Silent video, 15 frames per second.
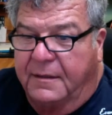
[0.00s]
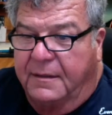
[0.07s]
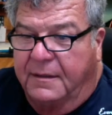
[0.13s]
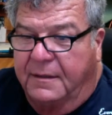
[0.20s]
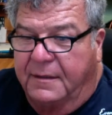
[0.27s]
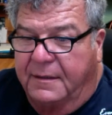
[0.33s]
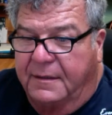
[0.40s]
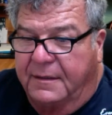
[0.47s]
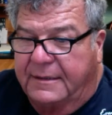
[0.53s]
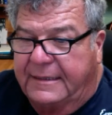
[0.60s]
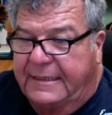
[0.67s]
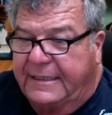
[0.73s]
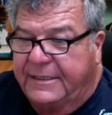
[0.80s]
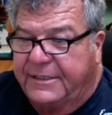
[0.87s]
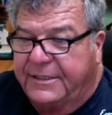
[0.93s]

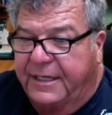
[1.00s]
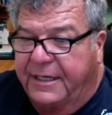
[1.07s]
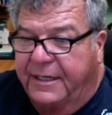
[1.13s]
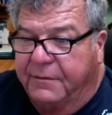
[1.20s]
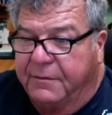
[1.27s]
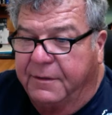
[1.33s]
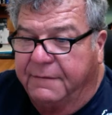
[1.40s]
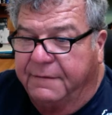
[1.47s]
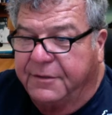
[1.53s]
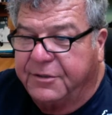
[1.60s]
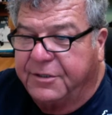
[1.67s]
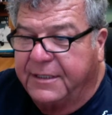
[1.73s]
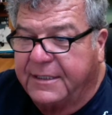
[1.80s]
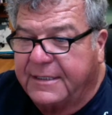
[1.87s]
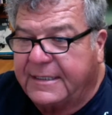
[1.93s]
DJ, when
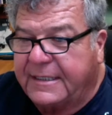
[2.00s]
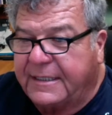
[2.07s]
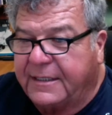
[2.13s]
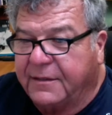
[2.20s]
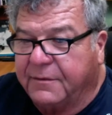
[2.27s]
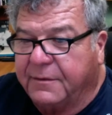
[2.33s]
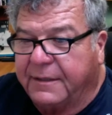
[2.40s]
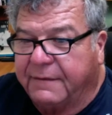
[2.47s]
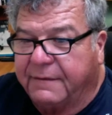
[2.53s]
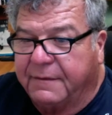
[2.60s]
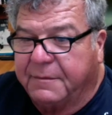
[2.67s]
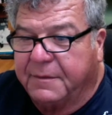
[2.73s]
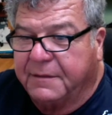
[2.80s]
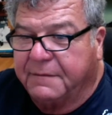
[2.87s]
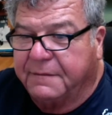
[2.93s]
fishing a sinker rig for
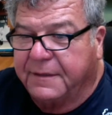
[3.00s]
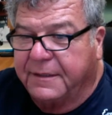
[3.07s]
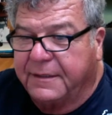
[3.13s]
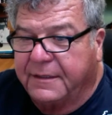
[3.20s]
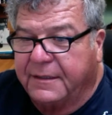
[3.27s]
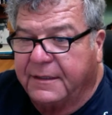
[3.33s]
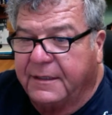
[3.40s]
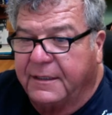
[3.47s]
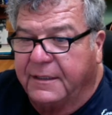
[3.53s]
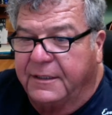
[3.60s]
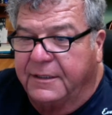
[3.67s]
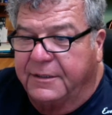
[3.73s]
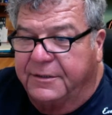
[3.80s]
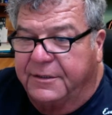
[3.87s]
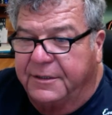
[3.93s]
bluefin,
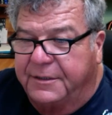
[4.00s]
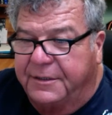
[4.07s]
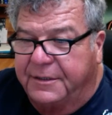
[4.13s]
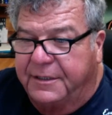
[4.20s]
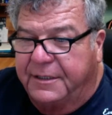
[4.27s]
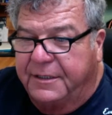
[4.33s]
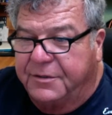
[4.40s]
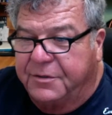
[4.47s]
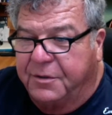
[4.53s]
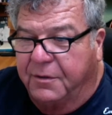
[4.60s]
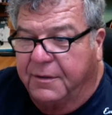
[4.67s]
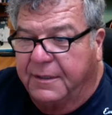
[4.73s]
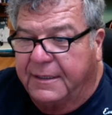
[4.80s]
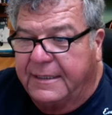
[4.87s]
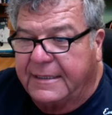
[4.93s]
should you
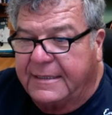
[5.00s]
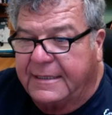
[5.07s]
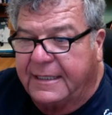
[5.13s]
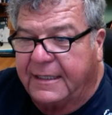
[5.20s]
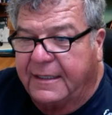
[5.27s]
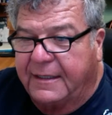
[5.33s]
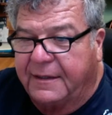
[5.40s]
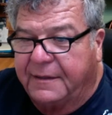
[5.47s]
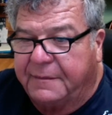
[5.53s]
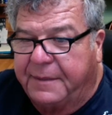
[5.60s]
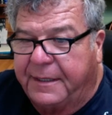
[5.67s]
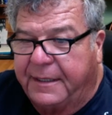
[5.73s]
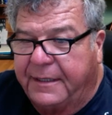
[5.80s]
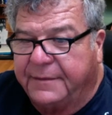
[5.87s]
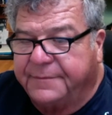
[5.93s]
control the descent of the
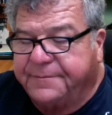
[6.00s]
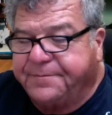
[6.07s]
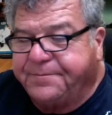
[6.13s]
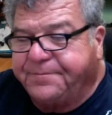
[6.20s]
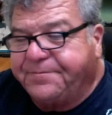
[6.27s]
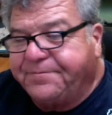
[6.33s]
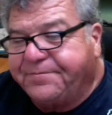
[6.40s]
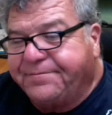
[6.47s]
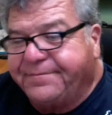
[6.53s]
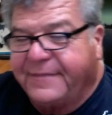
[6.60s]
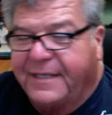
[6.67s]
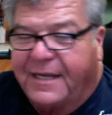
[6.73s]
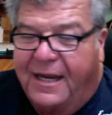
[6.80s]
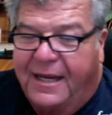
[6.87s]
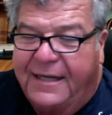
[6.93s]
bait?
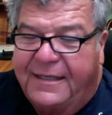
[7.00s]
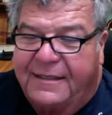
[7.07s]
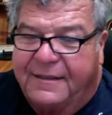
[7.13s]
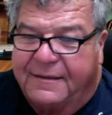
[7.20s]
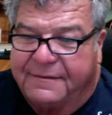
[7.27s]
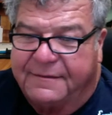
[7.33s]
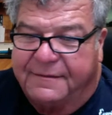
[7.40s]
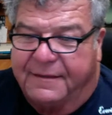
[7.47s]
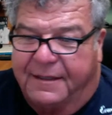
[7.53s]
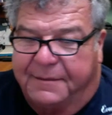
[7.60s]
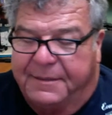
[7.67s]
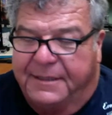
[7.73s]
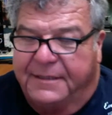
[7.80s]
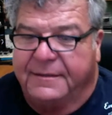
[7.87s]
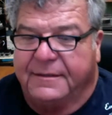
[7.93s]
Kind of. I
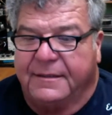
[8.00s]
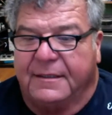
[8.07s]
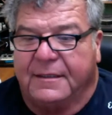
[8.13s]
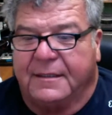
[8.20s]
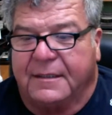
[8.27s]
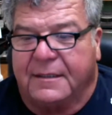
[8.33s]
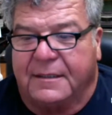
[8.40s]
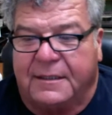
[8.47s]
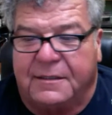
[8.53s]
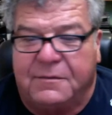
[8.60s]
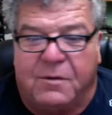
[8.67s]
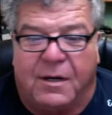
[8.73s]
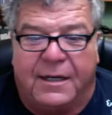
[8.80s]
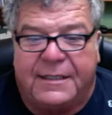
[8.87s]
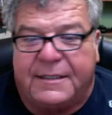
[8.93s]
mean, you
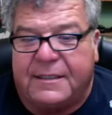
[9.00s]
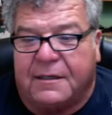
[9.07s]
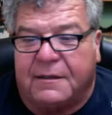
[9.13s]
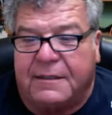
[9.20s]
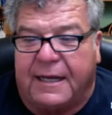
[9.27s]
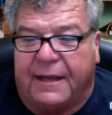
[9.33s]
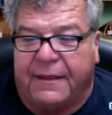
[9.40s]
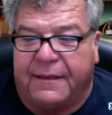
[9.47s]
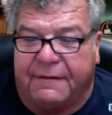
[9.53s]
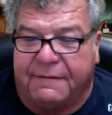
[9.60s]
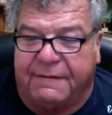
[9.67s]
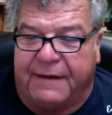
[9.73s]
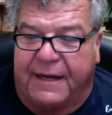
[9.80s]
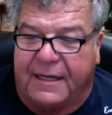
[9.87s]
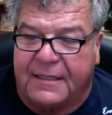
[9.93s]
want it to go down there
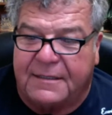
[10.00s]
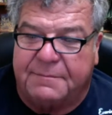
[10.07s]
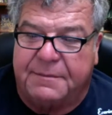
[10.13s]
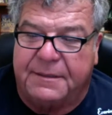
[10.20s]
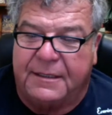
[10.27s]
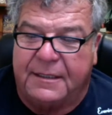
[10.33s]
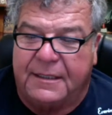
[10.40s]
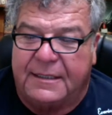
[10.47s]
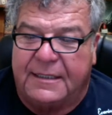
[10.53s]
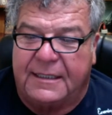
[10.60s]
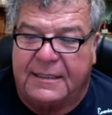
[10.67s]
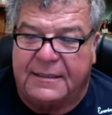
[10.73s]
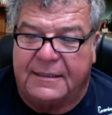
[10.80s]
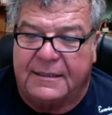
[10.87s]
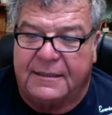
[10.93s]
fast, but it
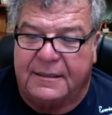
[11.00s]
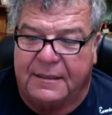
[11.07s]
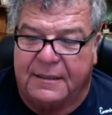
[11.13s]
doesn't.